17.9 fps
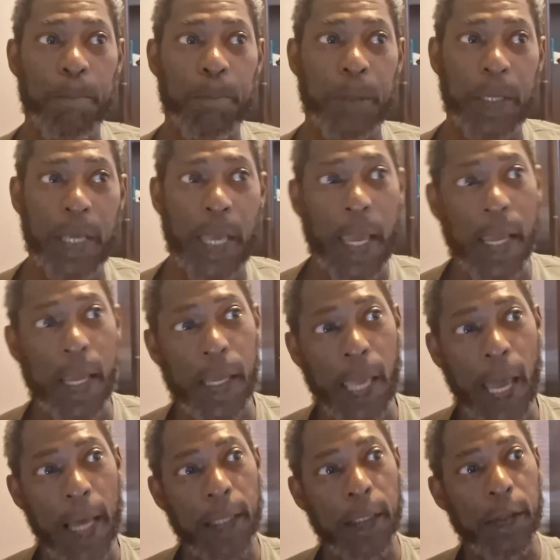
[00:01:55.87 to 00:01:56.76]
He had
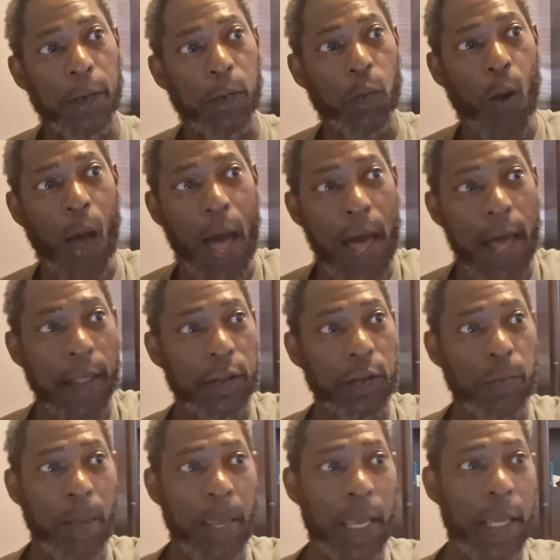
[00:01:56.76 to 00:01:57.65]
got the
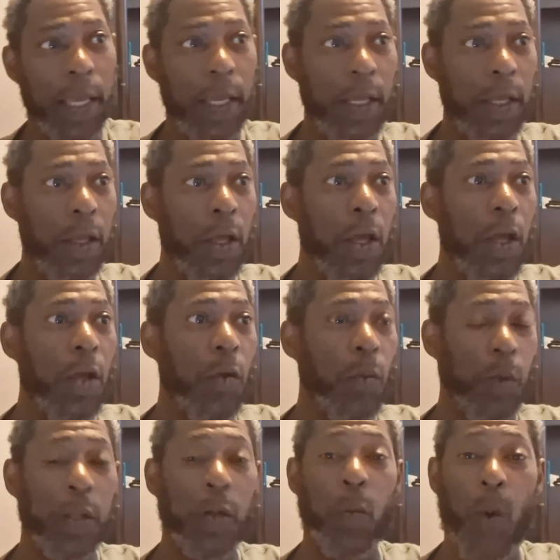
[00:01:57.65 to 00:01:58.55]
wise man
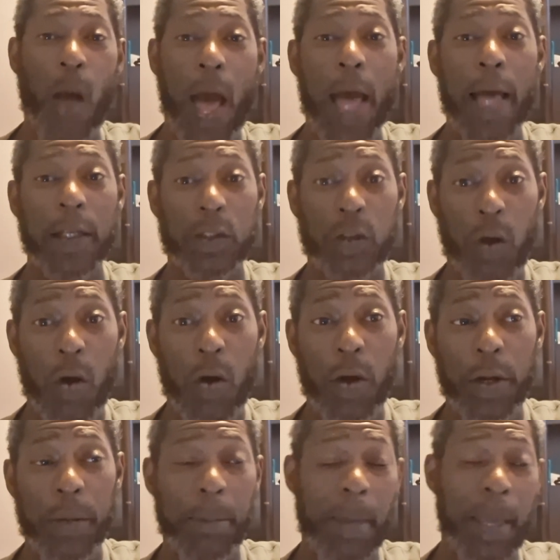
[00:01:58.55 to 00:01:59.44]
with the
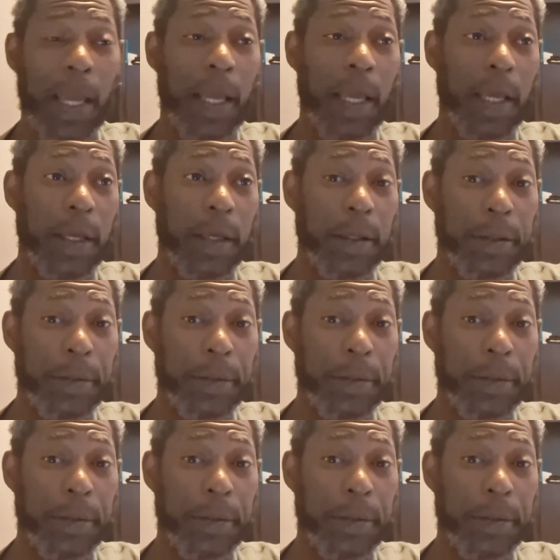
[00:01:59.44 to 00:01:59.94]
wise-hearted man